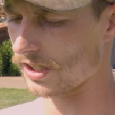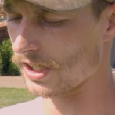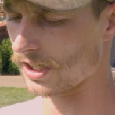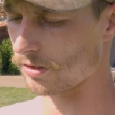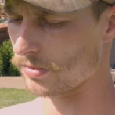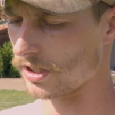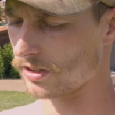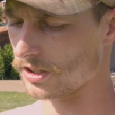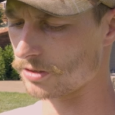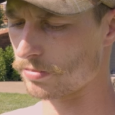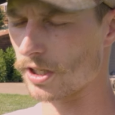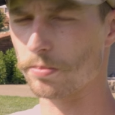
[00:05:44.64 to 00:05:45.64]
thing about
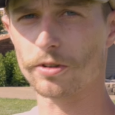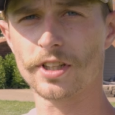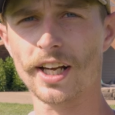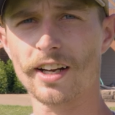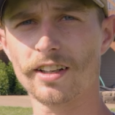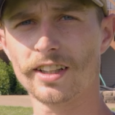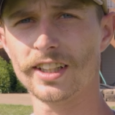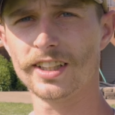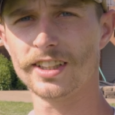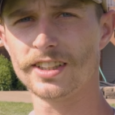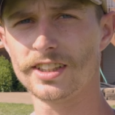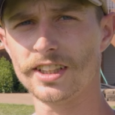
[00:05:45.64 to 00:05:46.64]
this paper towel
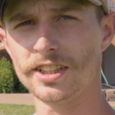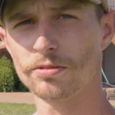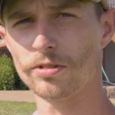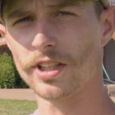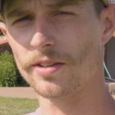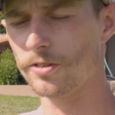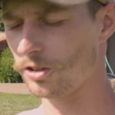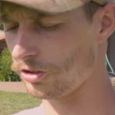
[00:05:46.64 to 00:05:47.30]
is, is whenever